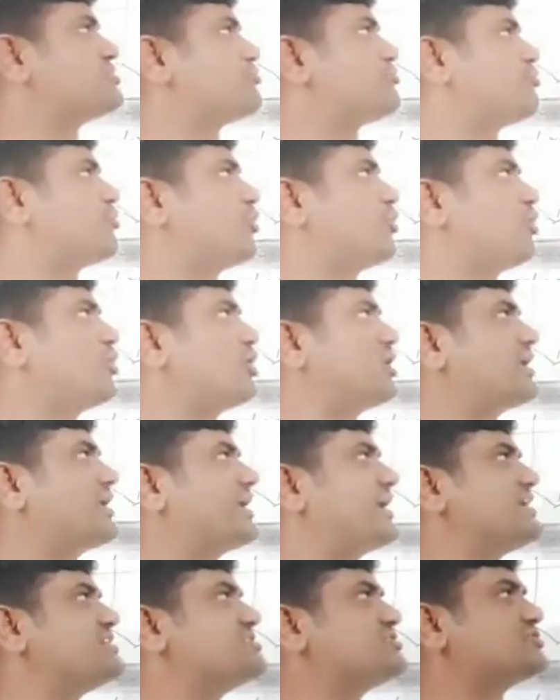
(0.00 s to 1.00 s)

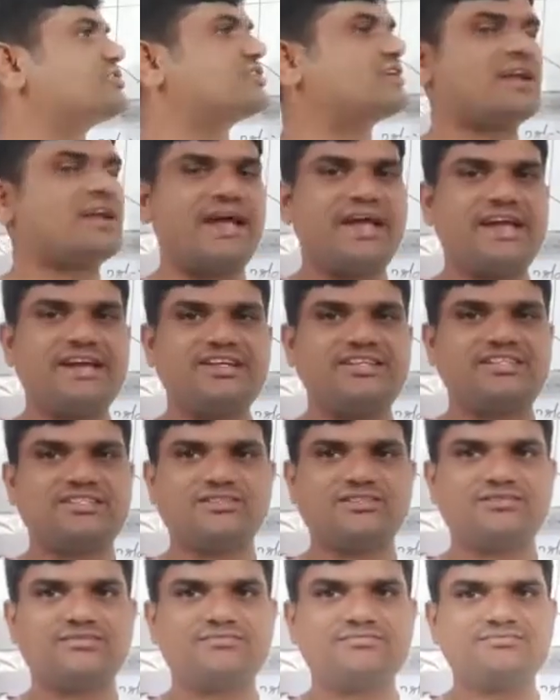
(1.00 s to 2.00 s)
polarized light.
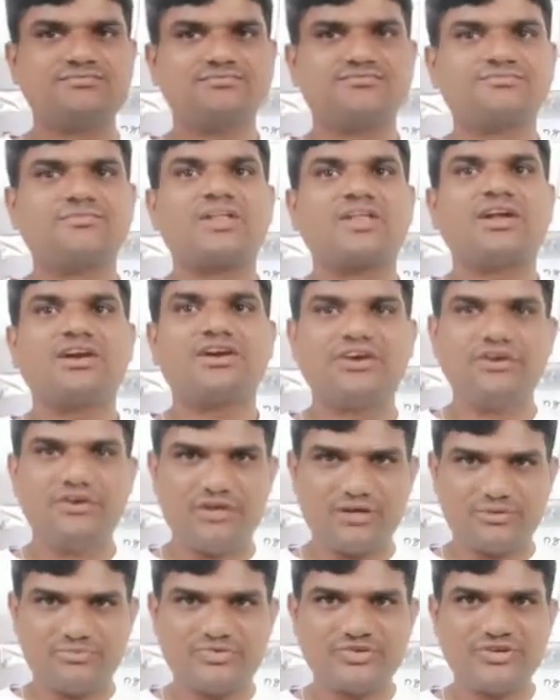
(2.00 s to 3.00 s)
Did
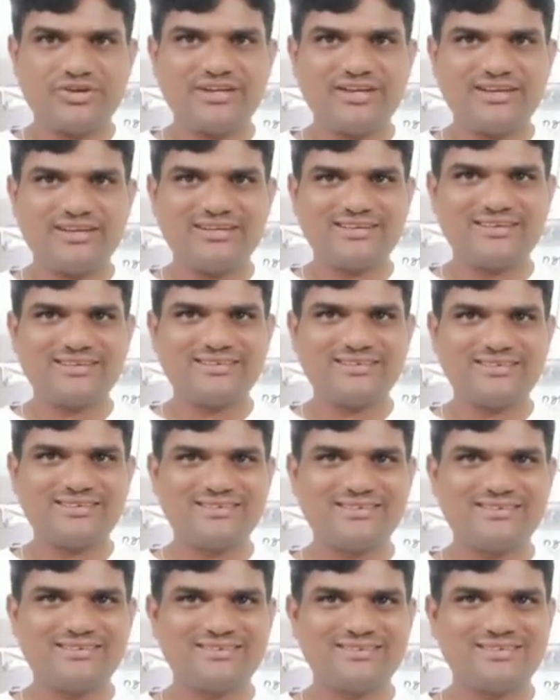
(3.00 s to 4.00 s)
you observe here?
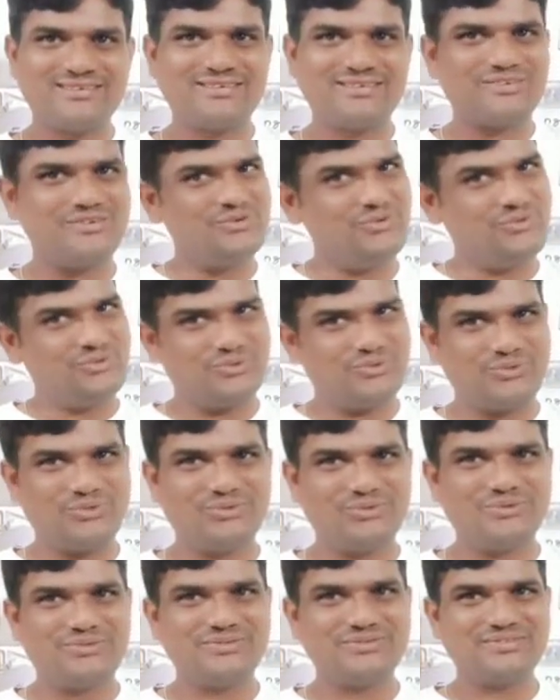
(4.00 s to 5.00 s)

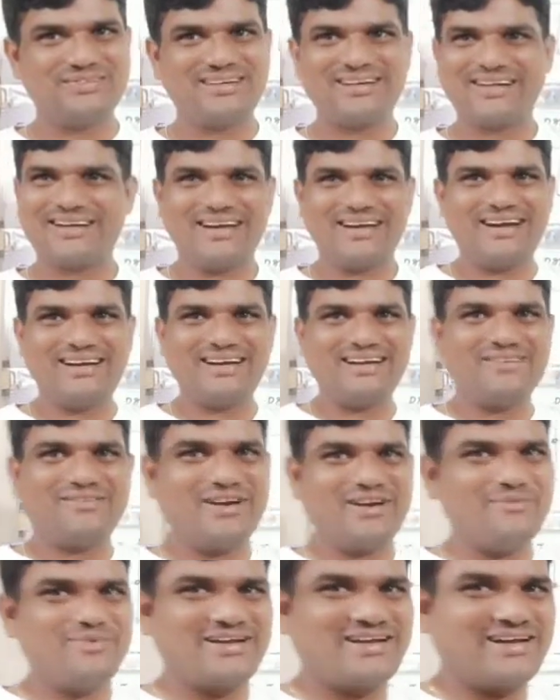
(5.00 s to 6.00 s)
No. Correct?
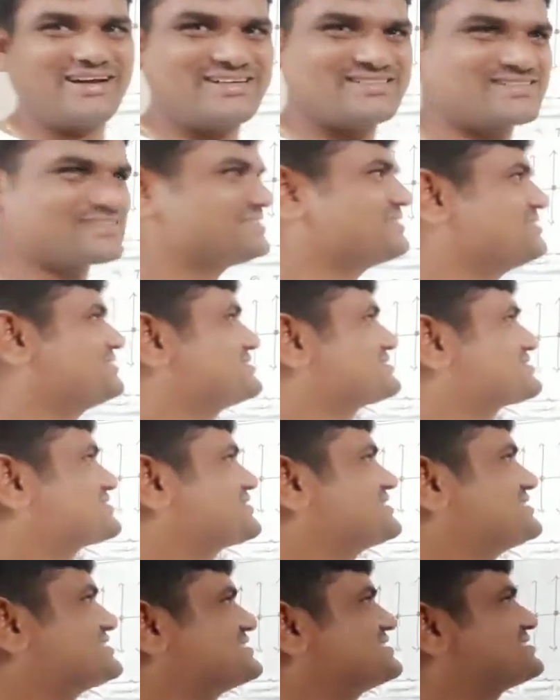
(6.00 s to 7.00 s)
Why? Because so
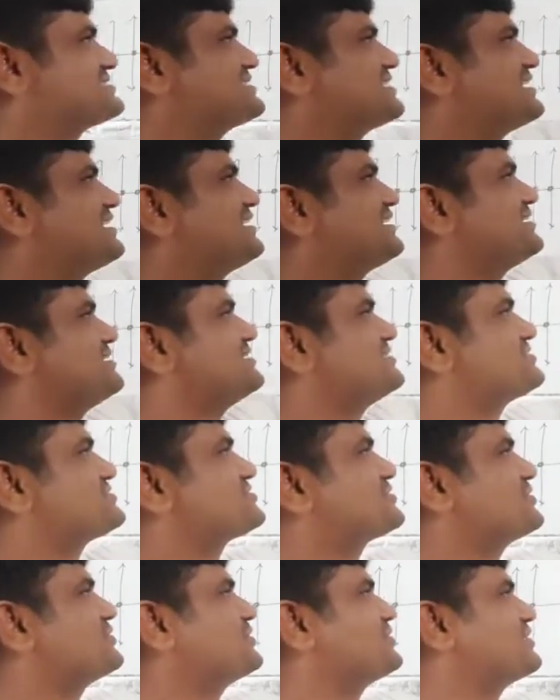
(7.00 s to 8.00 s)
this is the
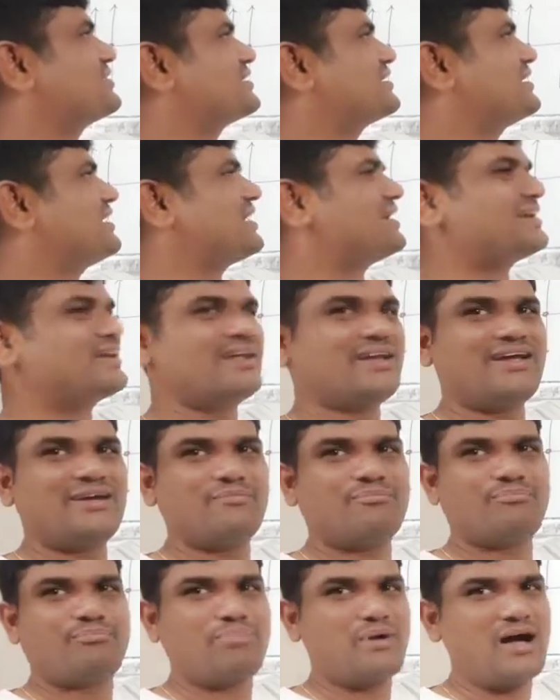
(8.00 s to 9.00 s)
not
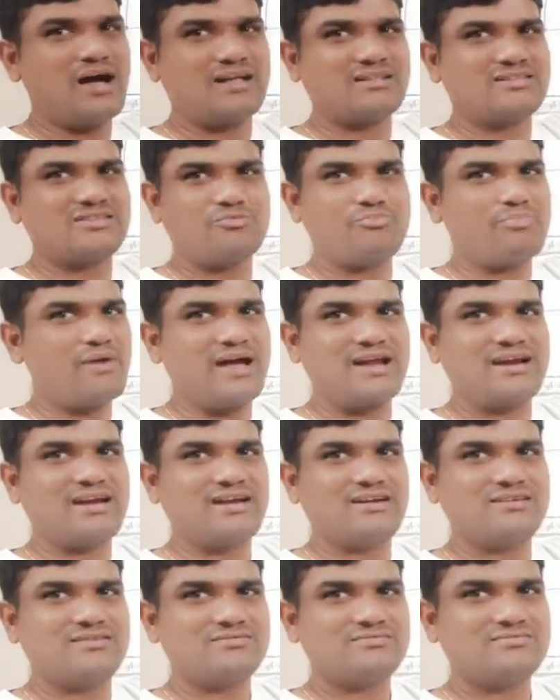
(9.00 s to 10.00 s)
a path
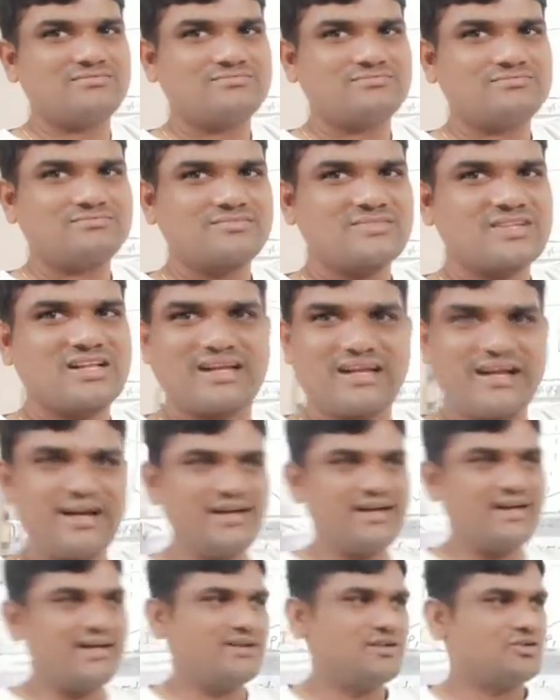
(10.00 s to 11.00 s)
parallel.
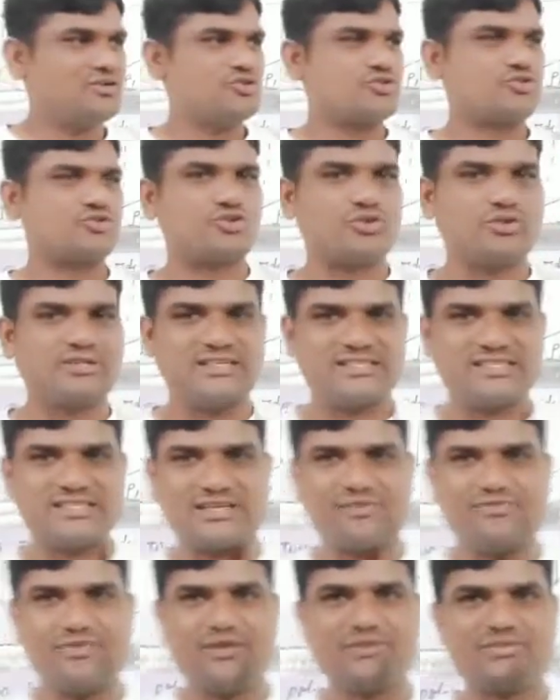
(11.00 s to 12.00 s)
Correct? So this is
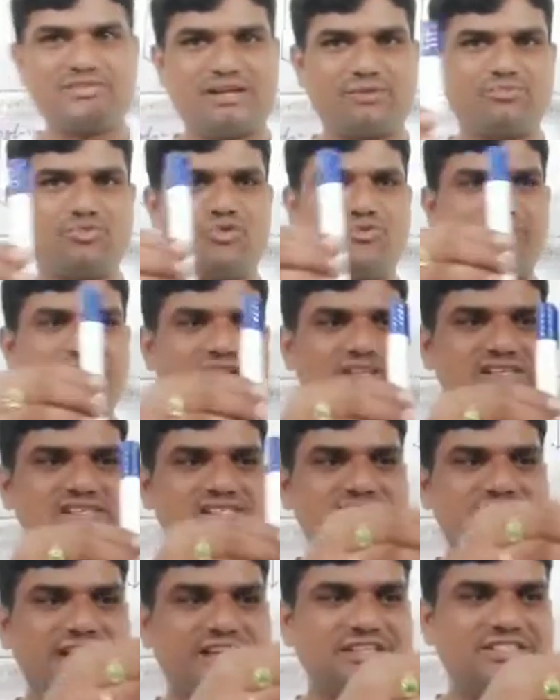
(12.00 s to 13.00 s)
the waves are moving in this
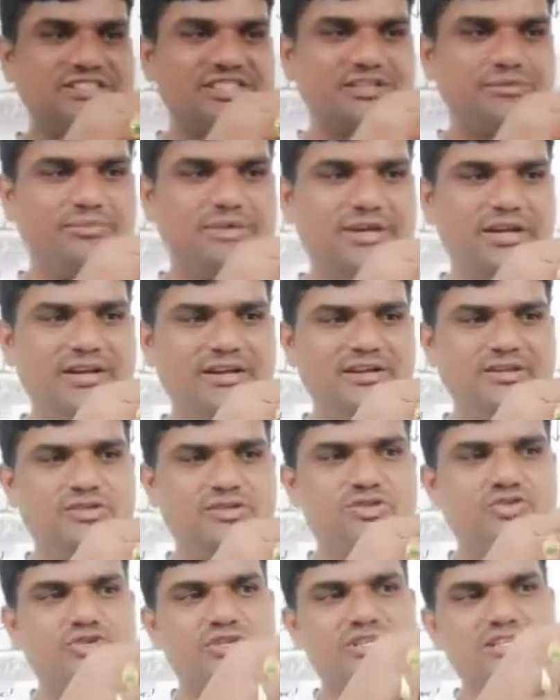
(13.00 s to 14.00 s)
direction mean.
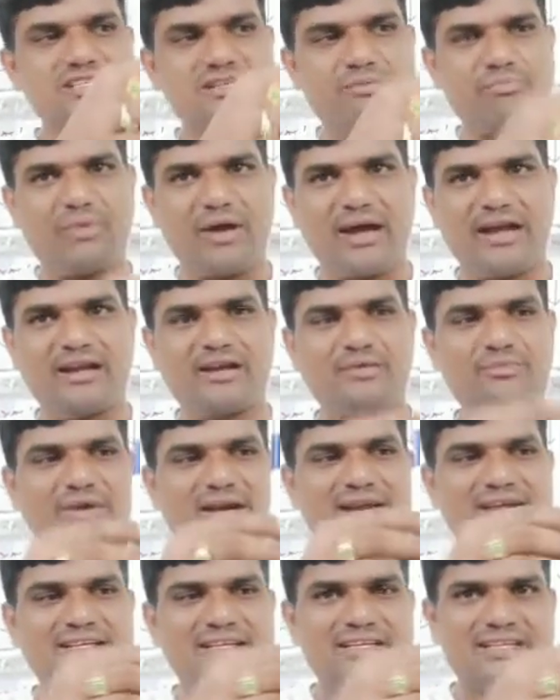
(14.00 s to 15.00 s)
So this is the parallel mean
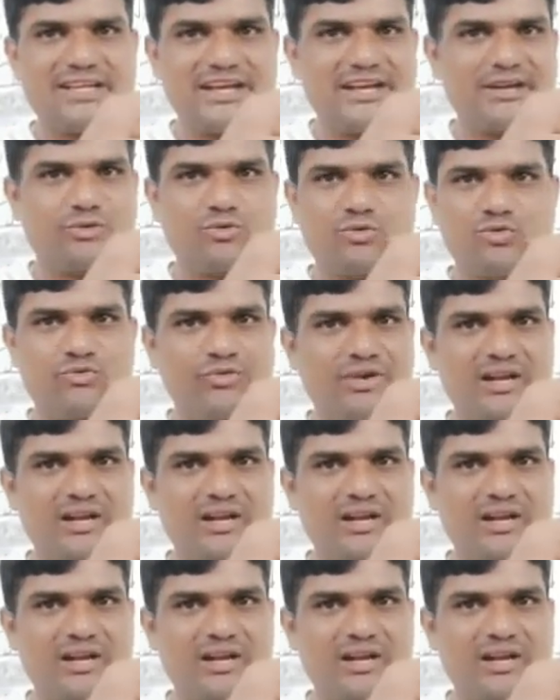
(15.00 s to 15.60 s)
like that will